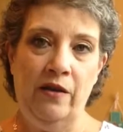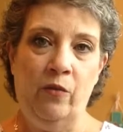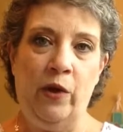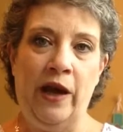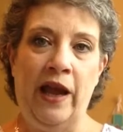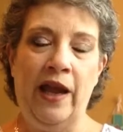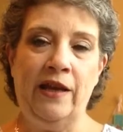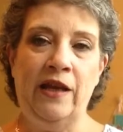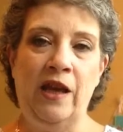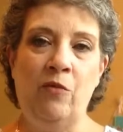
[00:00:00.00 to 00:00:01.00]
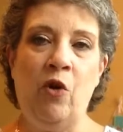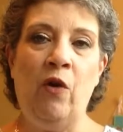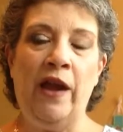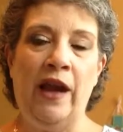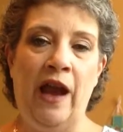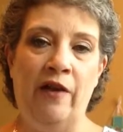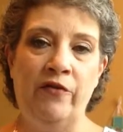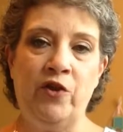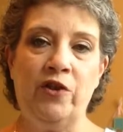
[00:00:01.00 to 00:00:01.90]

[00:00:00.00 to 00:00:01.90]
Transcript: when I had chemo and after.